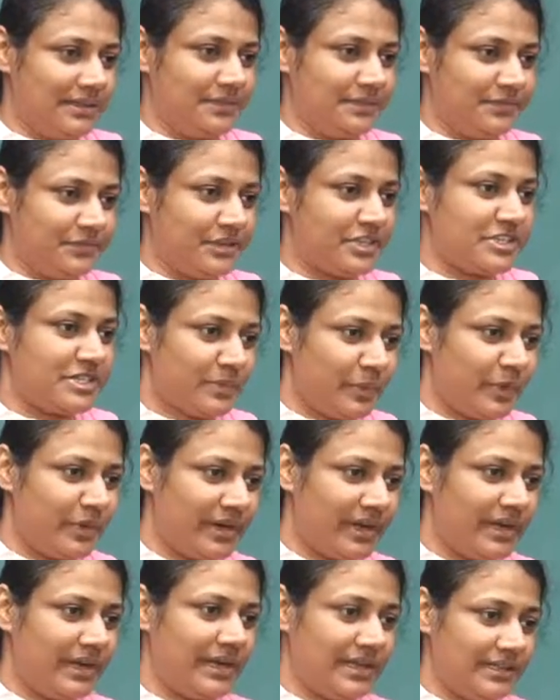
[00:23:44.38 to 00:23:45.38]
respond
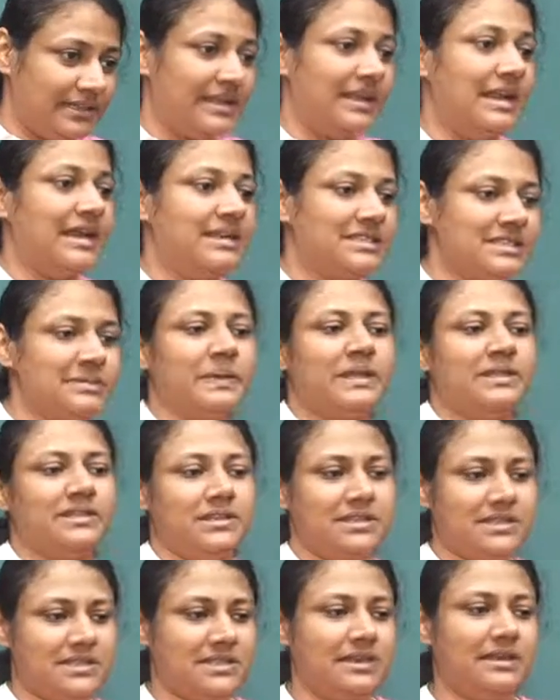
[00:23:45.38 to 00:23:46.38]
ayadu alage
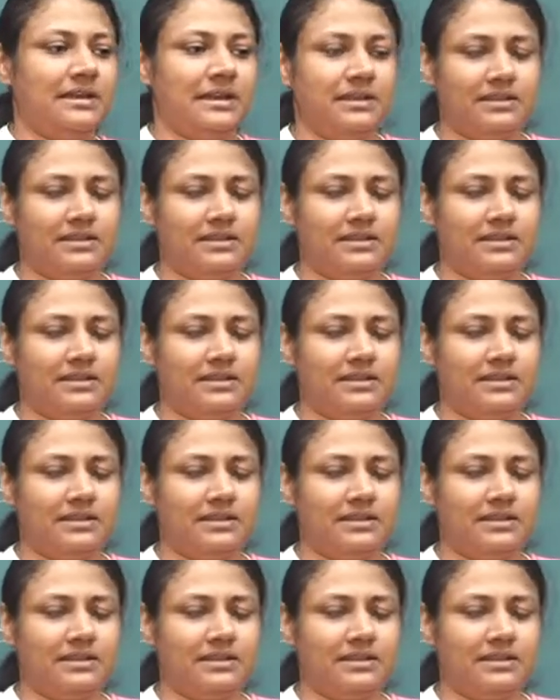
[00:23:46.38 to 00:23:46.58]
spandincharu